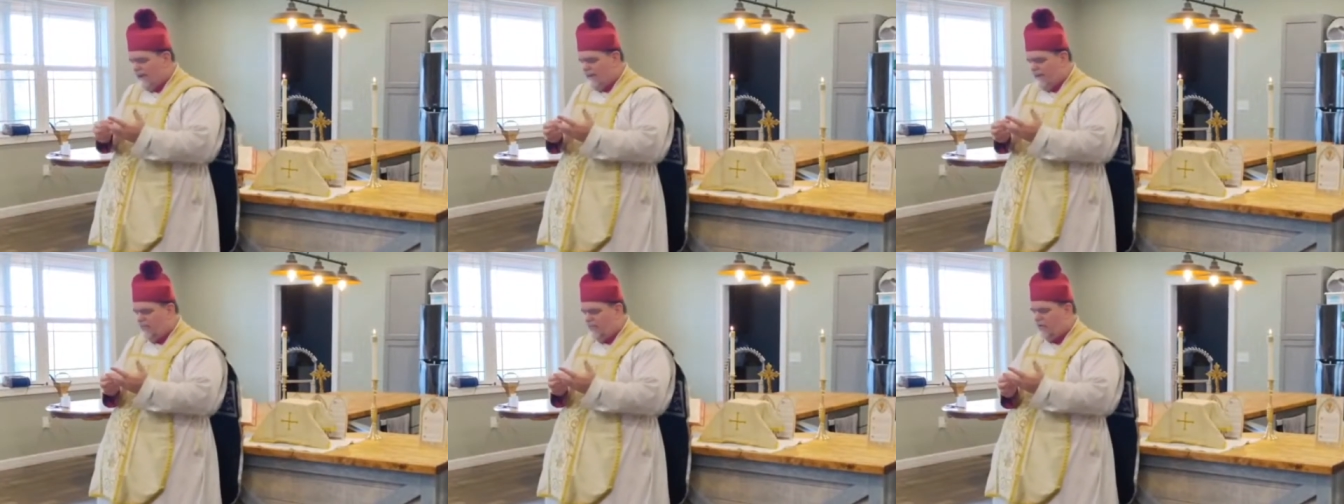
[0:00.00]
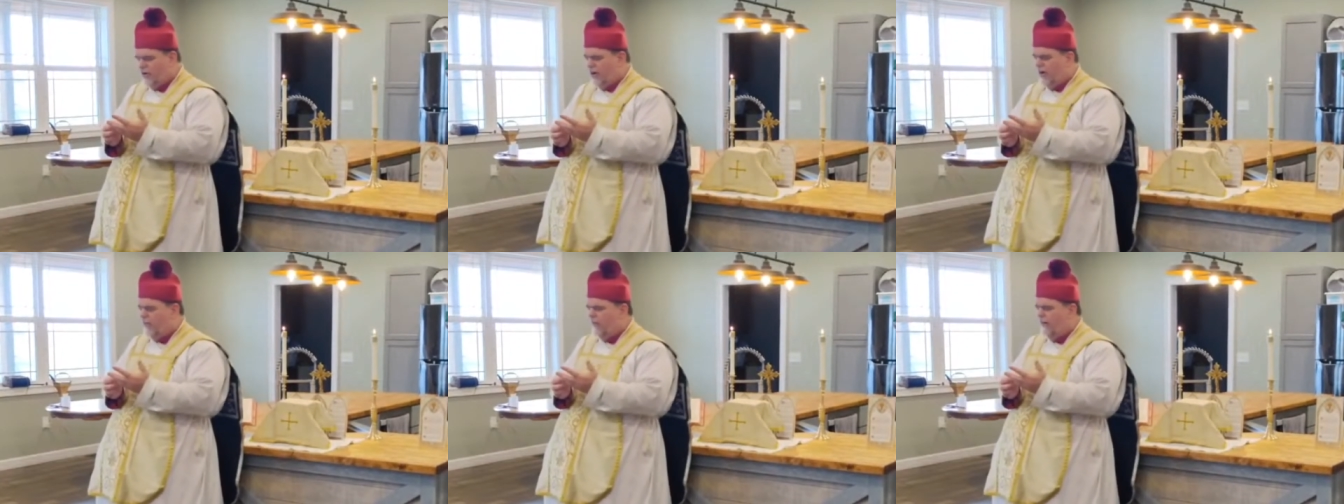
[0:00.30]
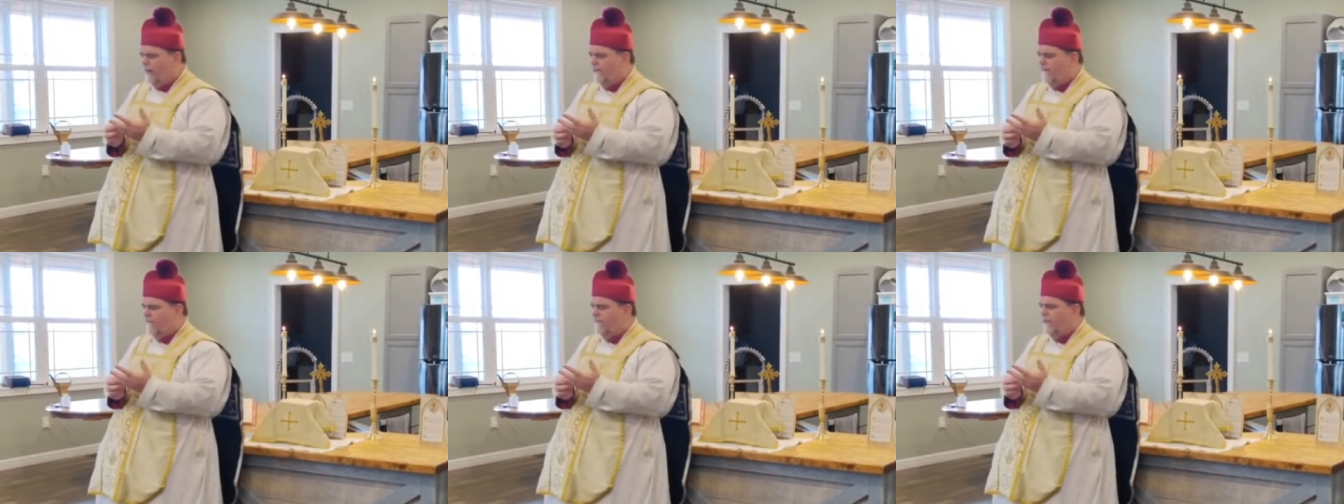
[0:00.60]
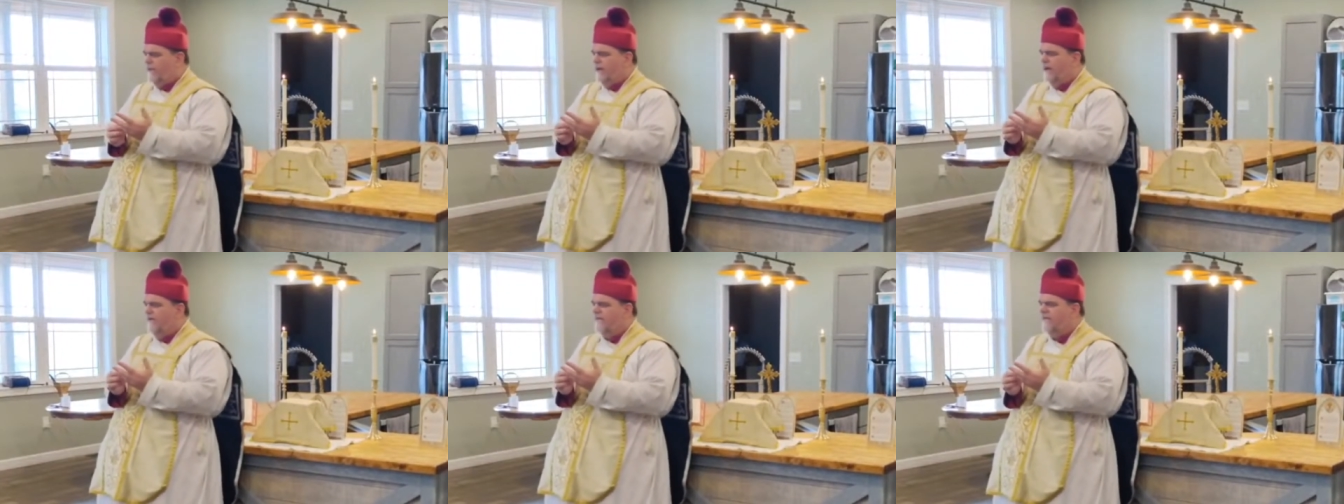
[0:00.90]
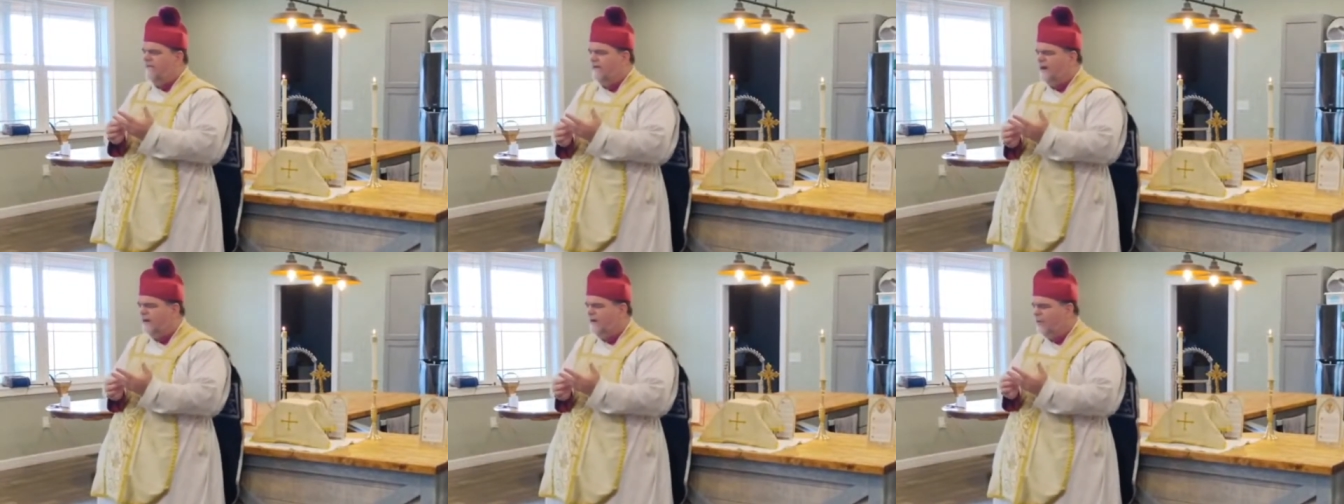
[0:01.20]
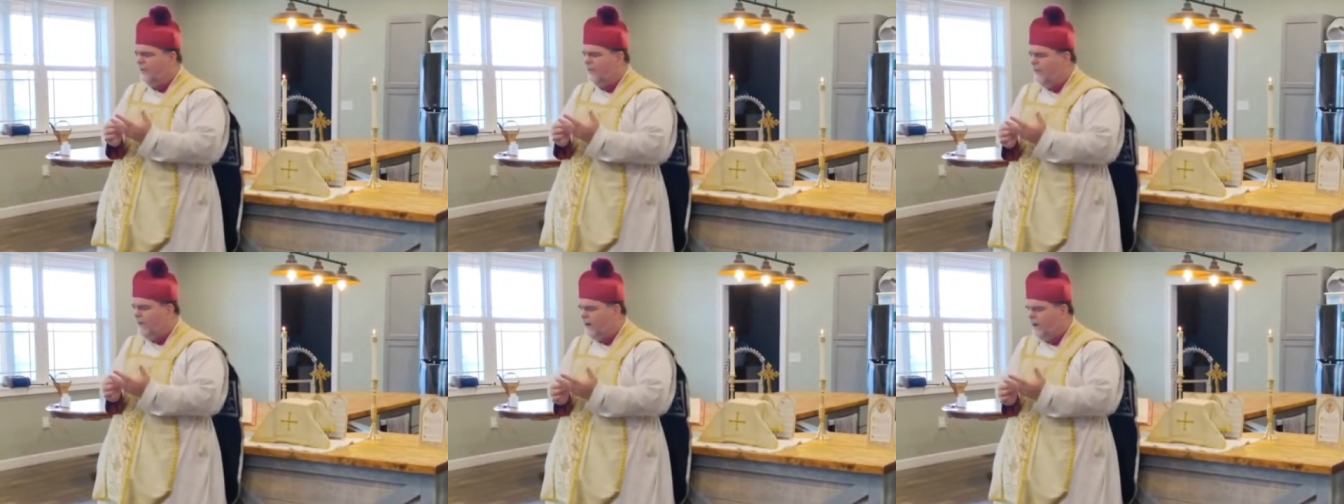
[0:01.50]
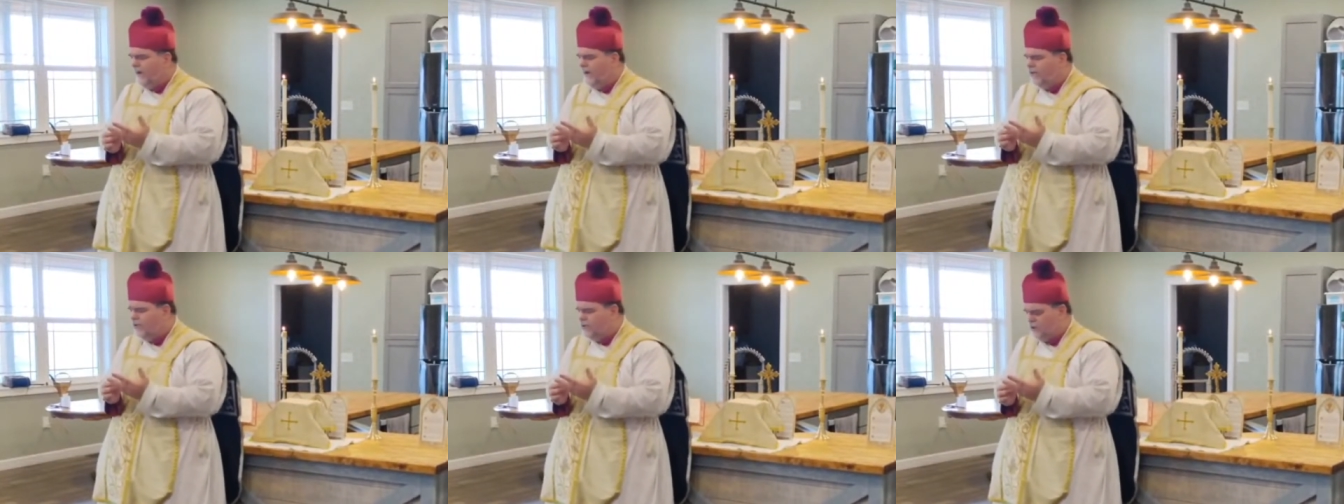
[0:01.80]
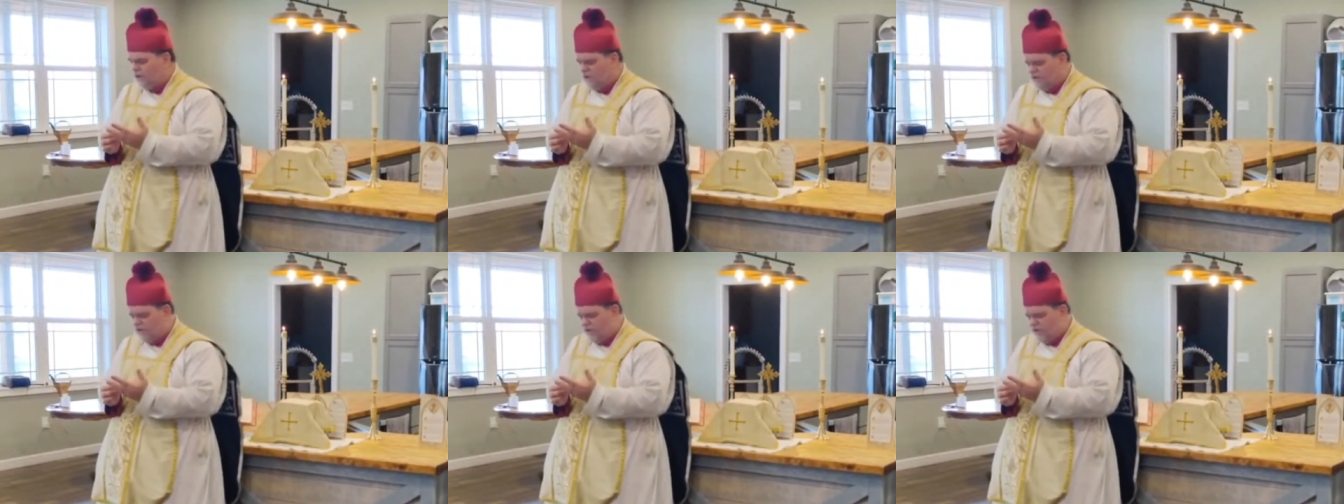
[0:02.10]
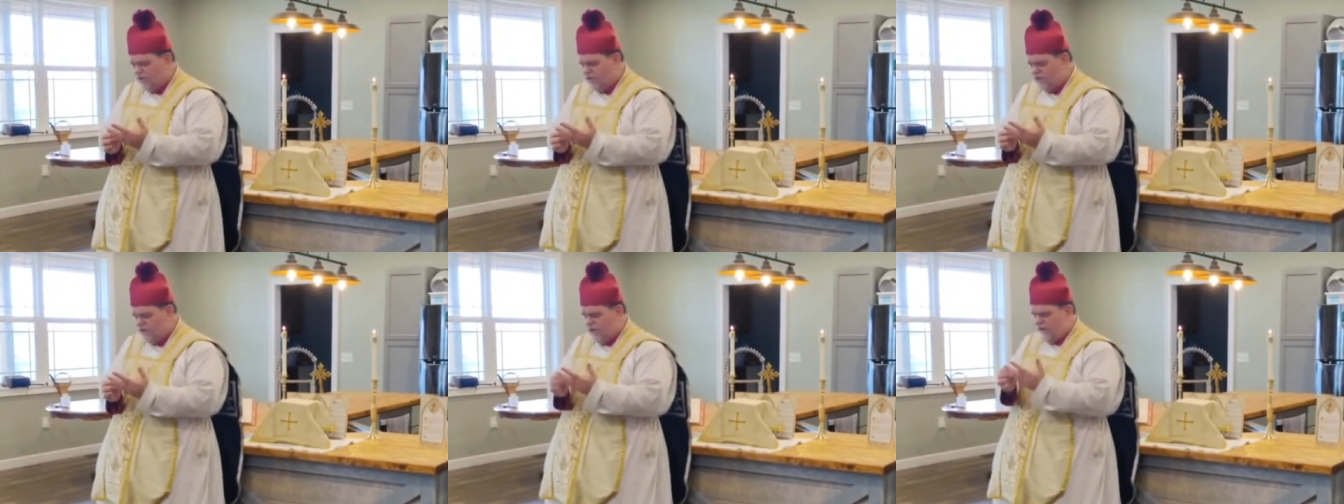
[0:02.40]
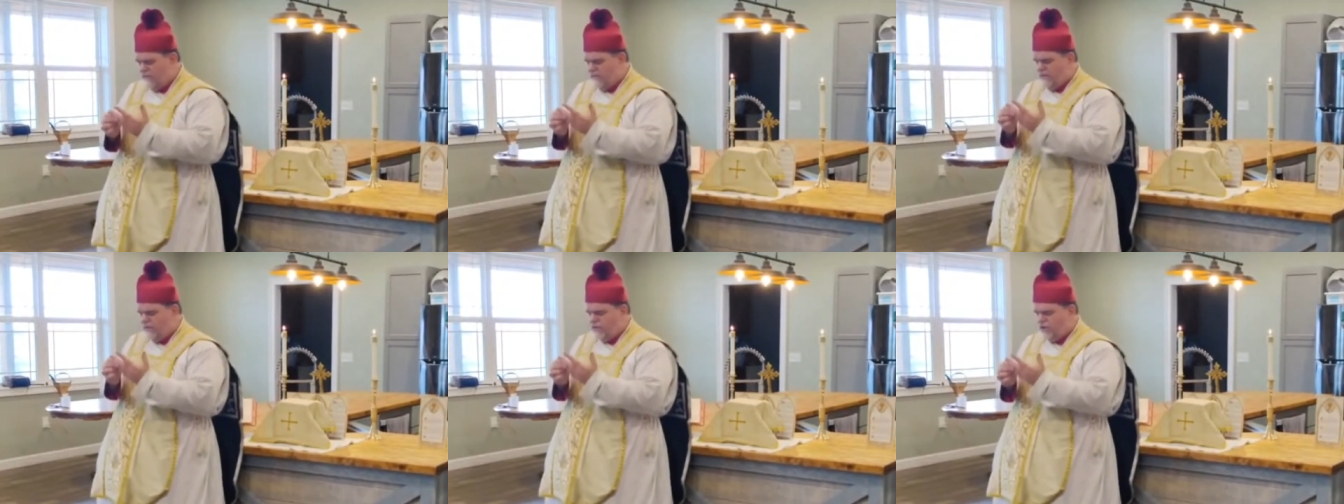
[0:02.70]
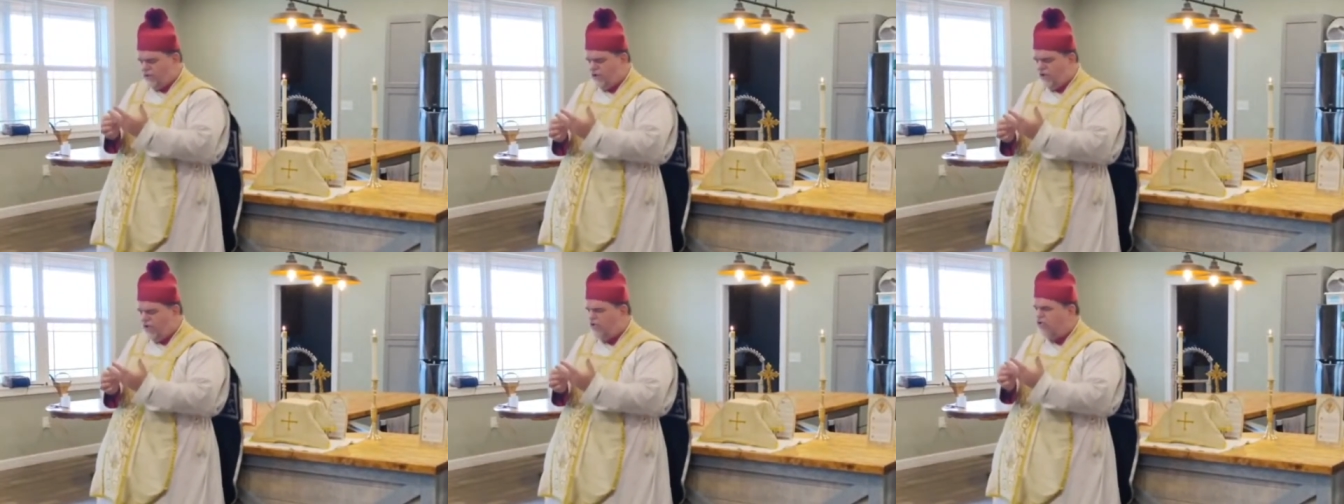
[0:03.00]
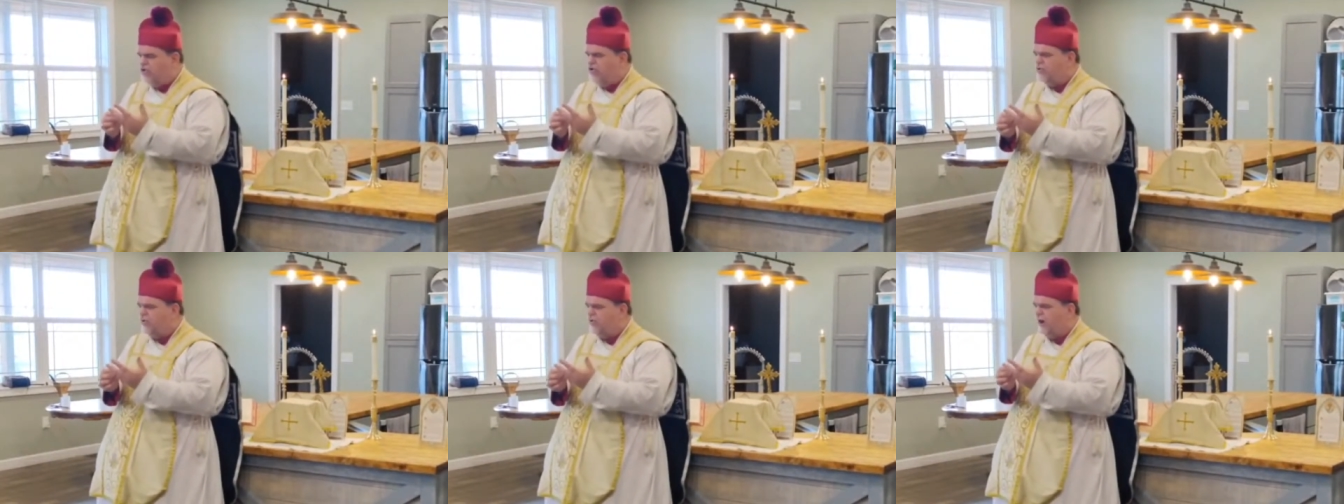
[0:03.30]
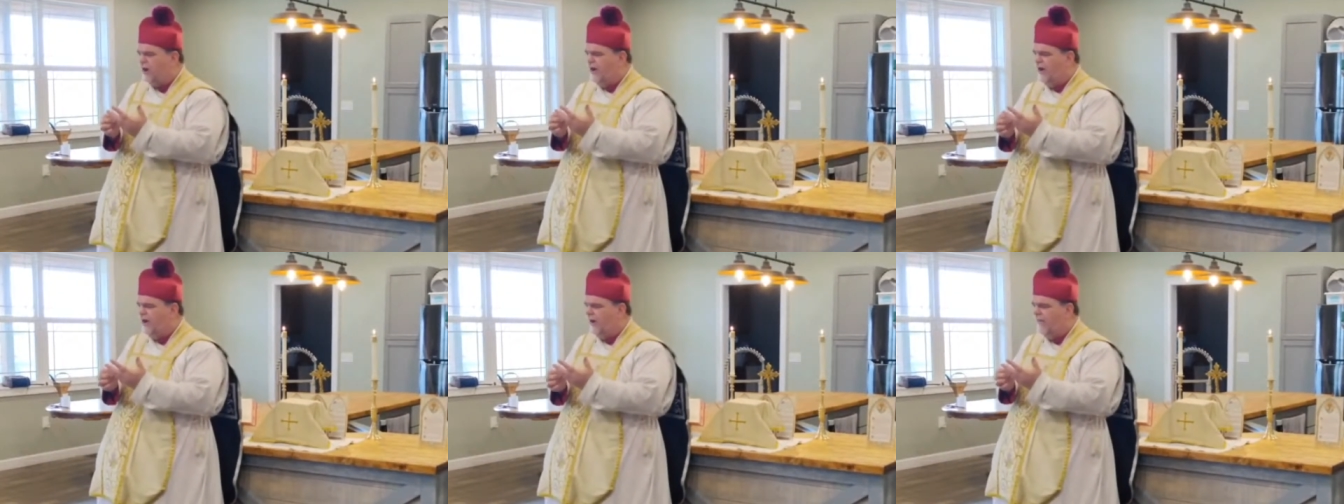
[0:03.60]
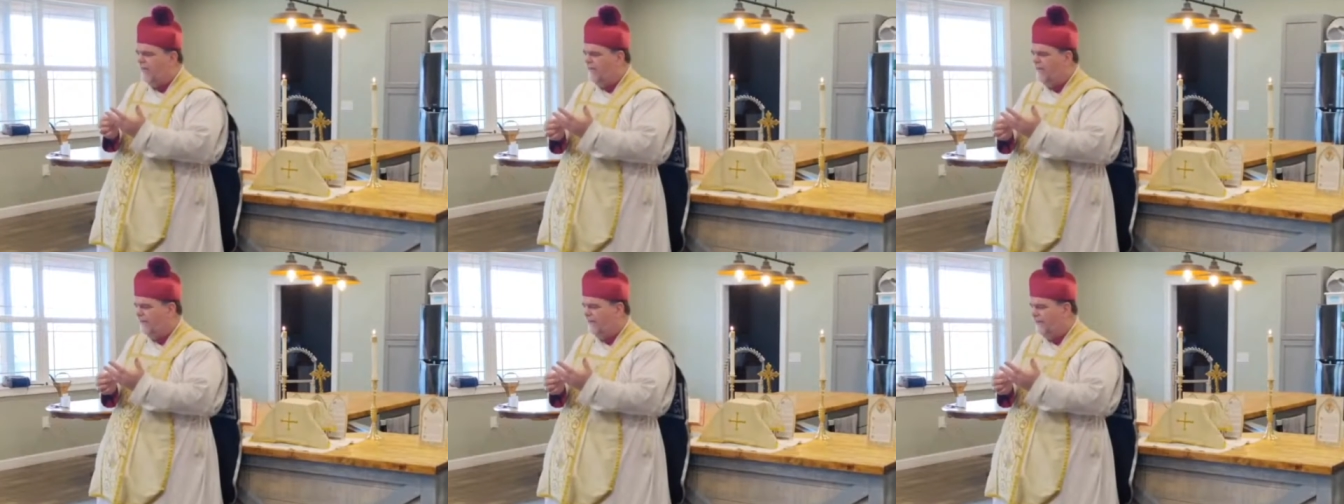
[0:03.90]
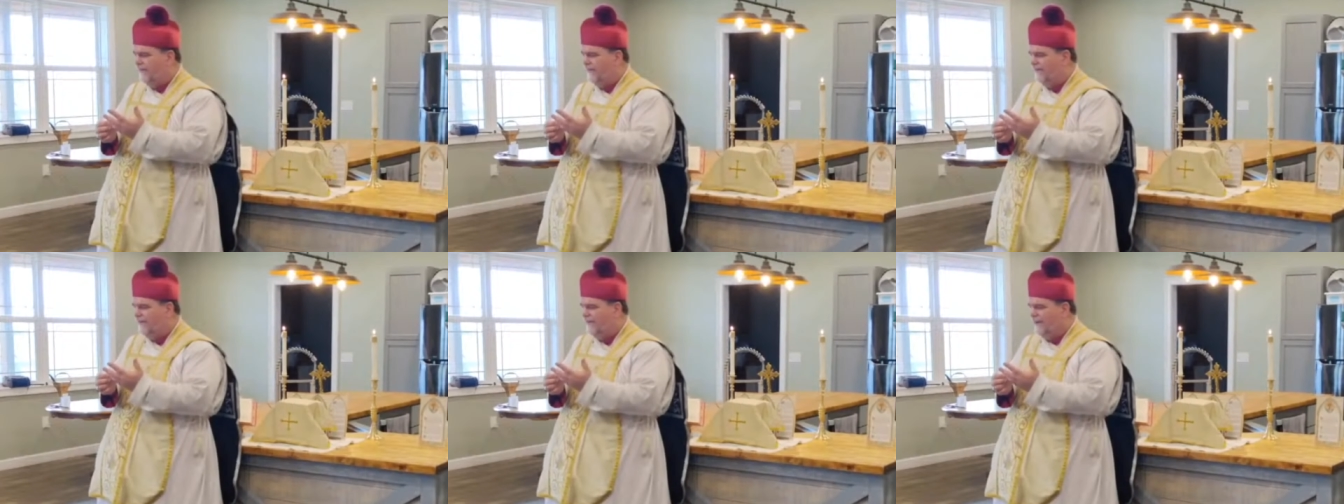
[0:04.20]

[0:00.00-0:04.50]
And the third one, and the final part of the church is the church triumphant.